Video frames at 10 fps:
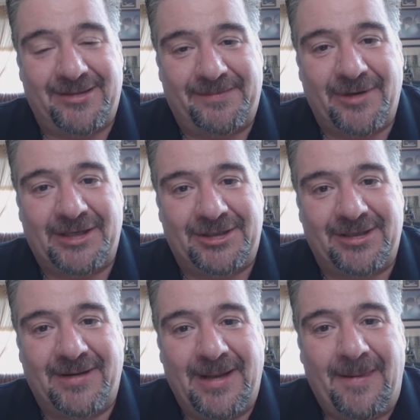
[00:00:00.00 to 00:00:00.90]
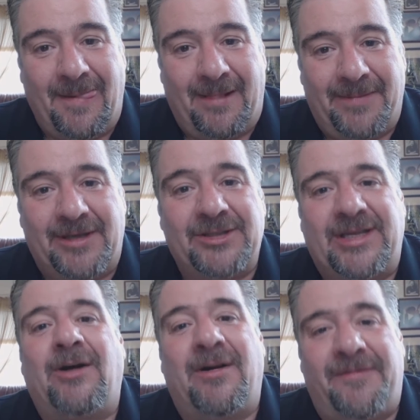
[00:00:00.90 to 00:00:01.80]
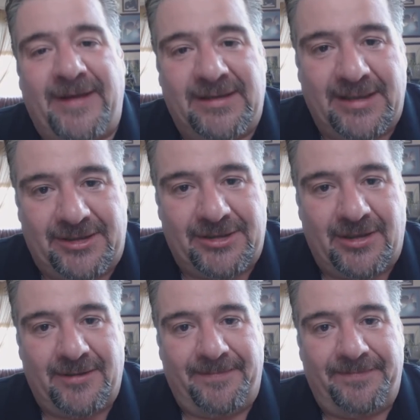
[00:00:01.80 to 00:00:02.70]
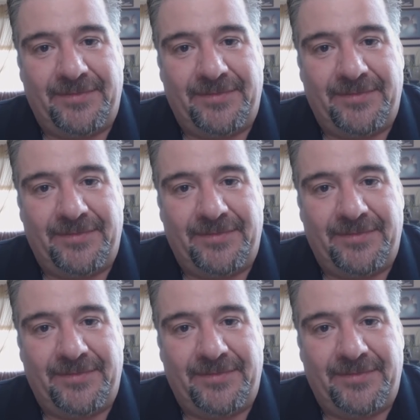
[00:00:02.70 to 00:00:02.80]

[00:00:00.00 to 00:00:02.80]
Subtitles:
depression, because they are affecting each other.